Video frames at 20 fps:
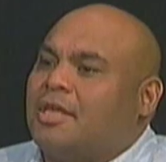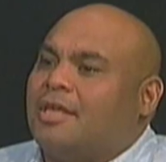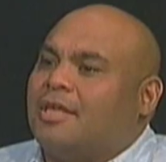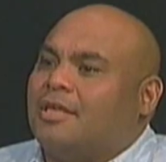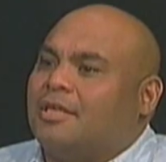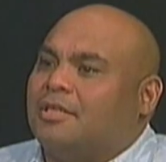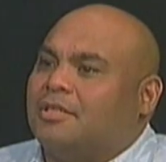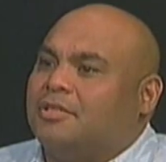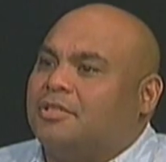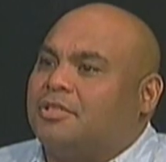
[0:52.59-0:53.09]

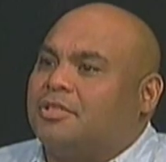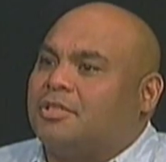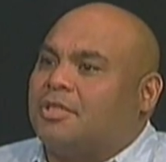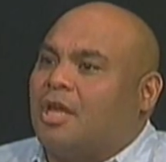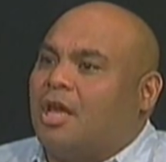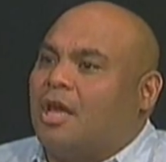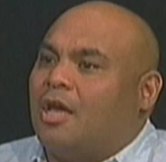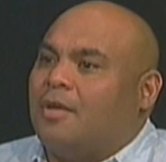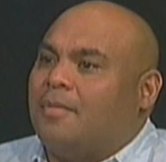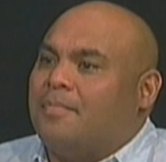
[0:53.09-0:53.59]
is,
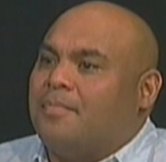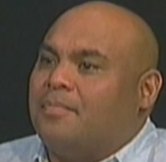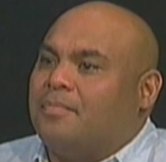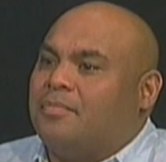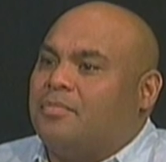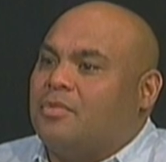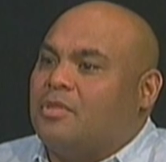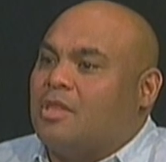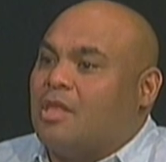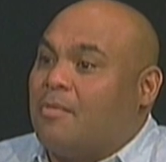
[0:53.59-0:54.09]

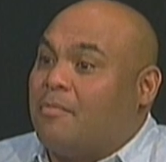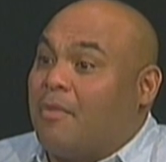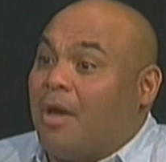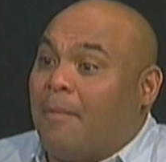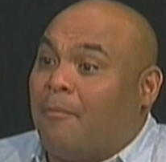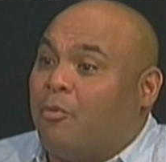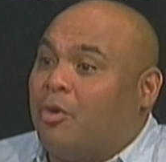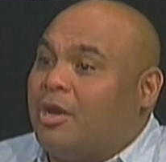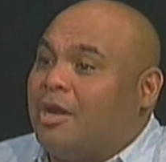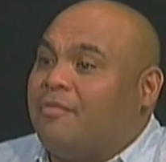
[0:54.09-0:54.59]

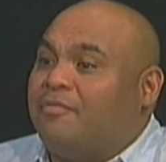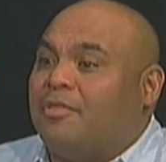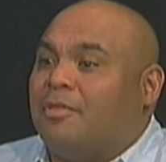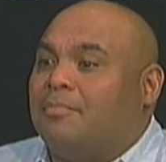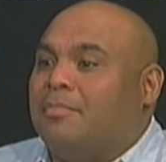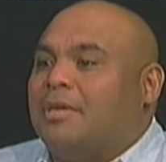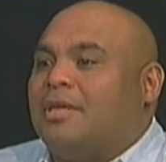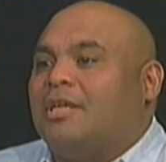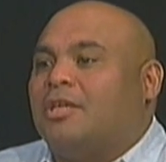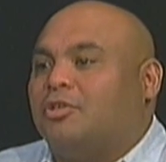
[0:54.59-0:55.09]
one of the
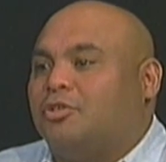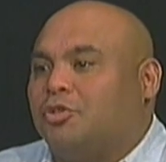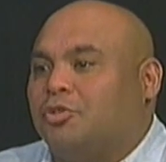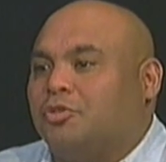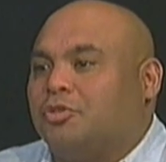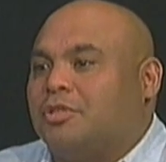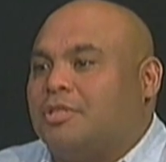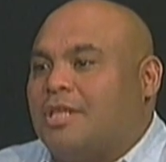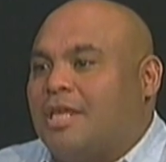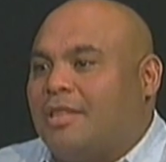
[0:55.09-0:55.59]
big
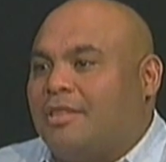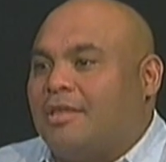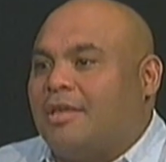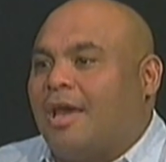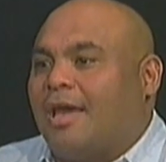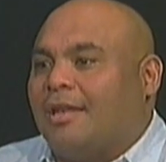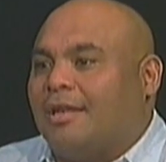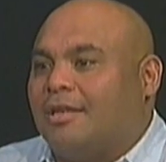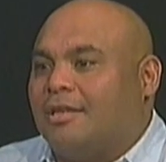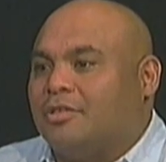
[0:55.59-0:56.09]
issues that the
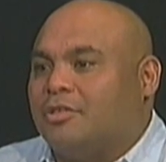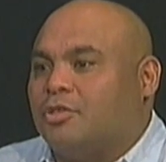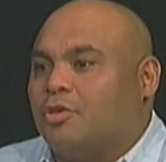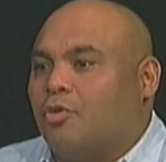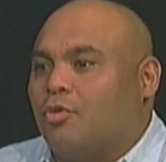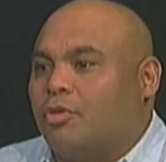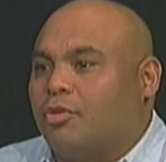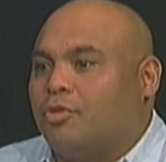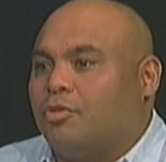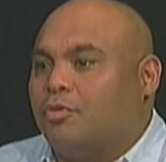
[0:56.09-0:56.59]
island is
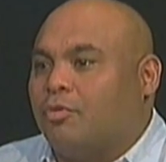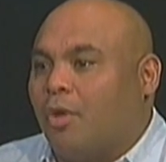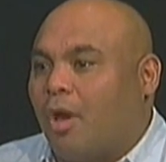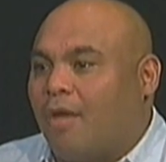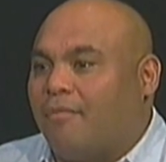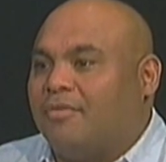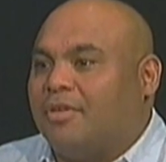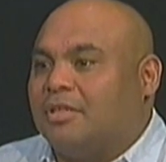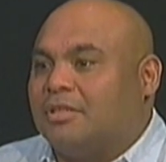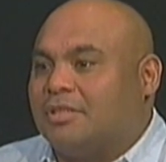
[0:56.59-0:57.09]
going through,
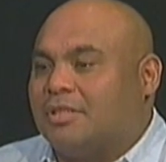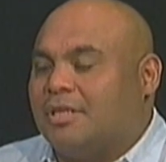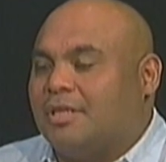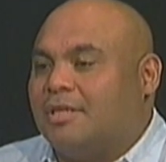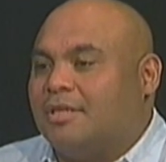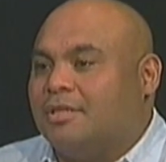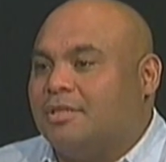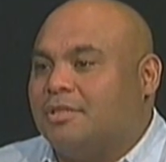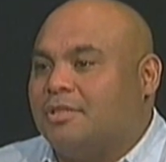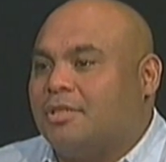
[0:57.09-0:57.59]
obviously,
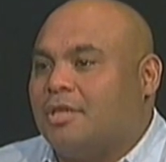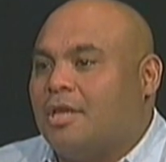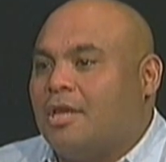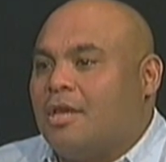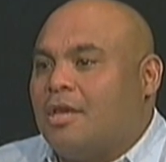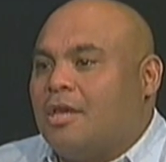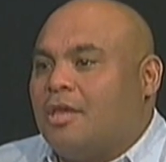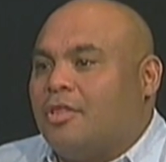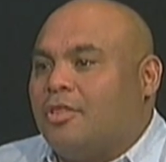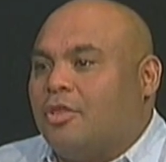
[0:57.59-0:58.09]
is
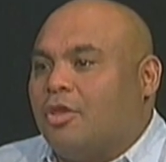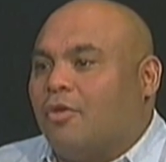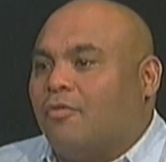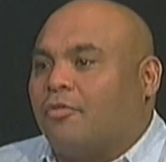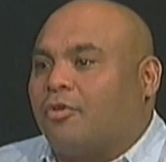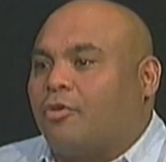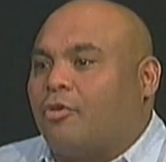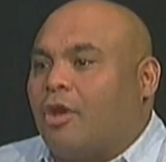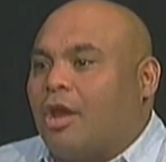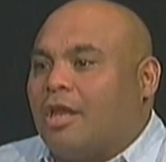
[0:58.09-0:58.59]
the
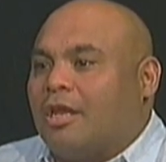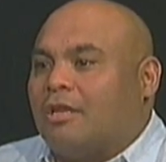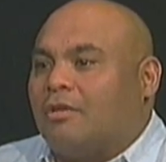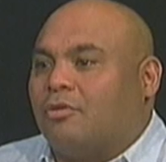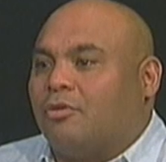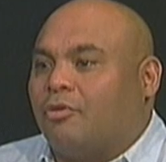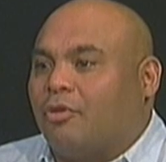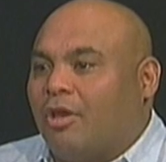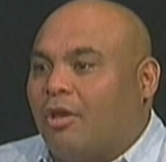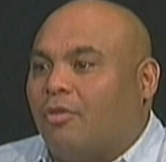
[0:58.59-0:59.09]

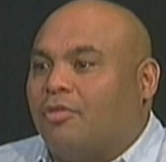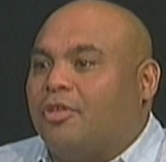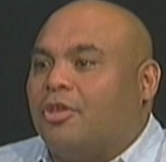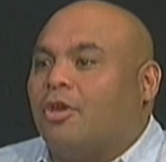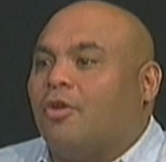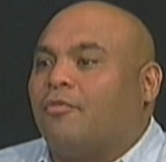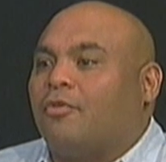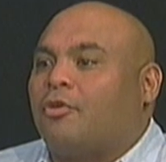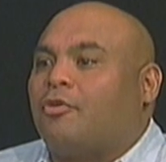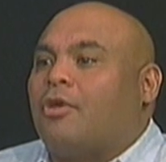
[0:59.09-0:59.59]

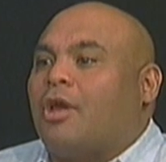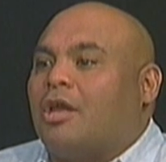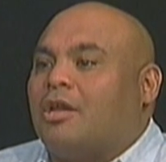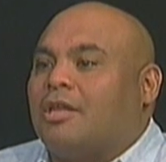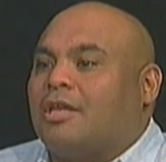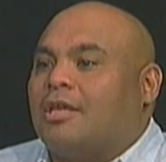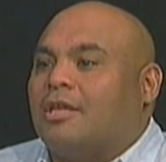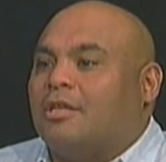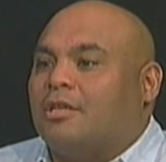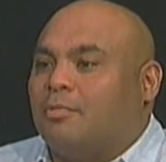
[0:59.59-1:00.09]

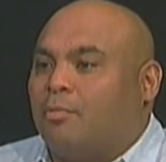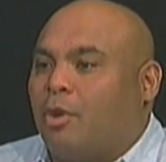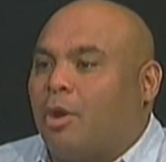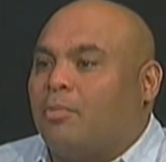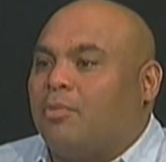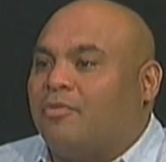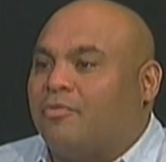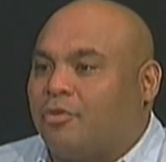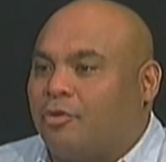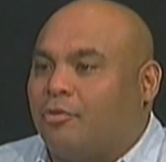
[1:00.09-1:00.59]
overcrowding at
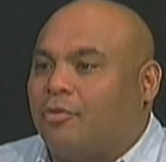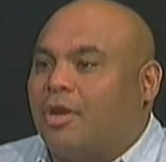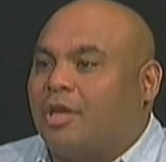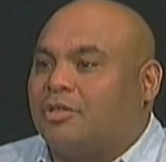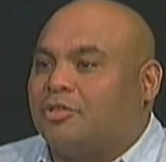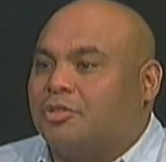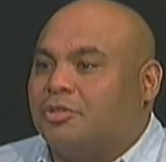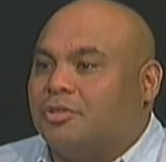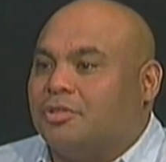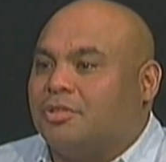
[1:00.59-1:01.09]
Department of
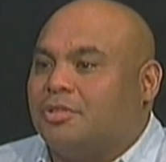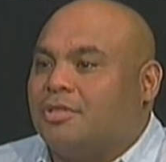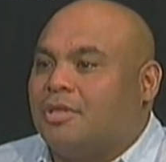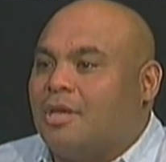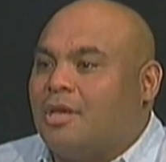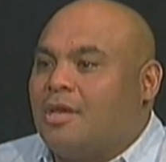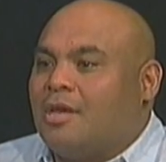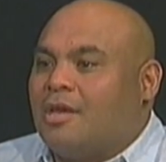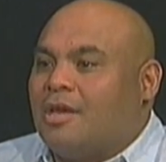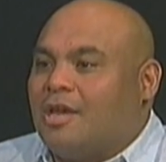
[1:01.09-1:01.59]
Corrections.
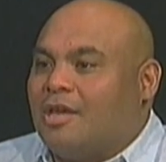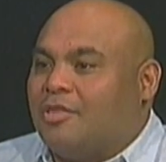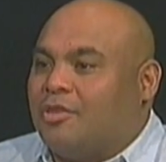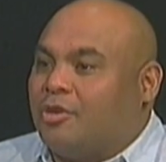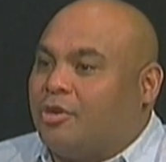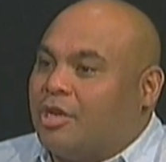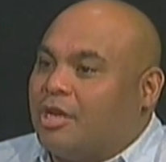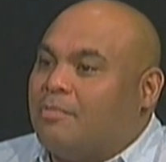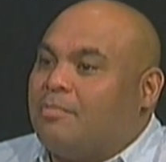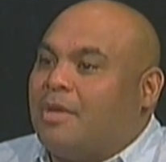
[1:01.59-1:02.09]
And there
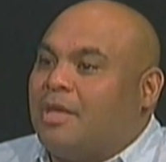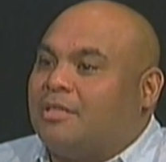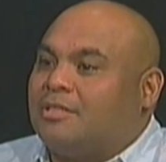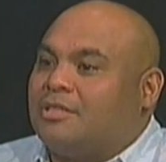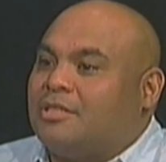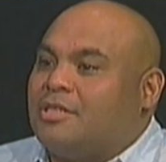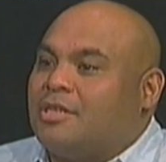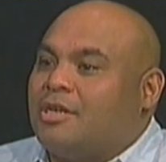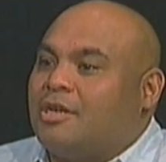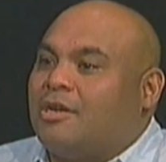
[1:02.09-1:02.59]
are inmates
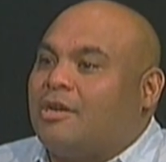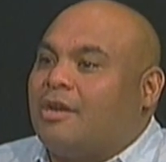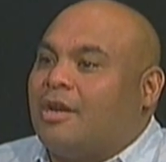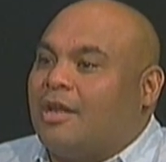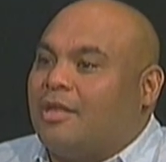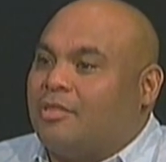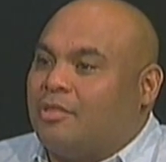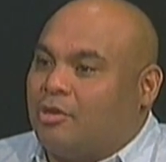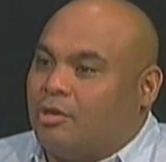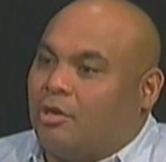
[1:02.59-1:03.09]
there,
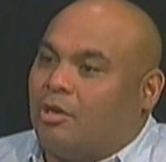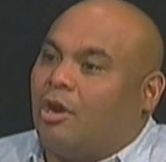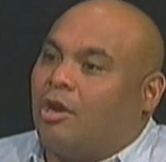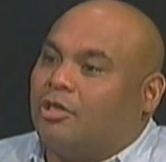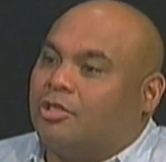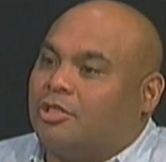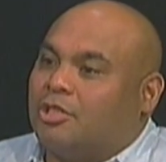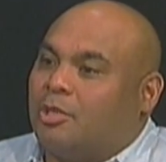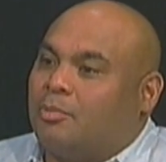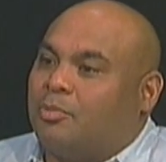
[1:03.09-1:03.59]
and there are a
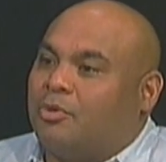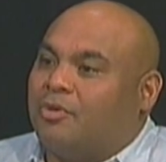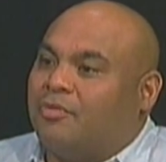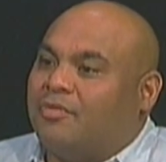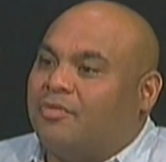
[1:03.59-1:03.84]
large number of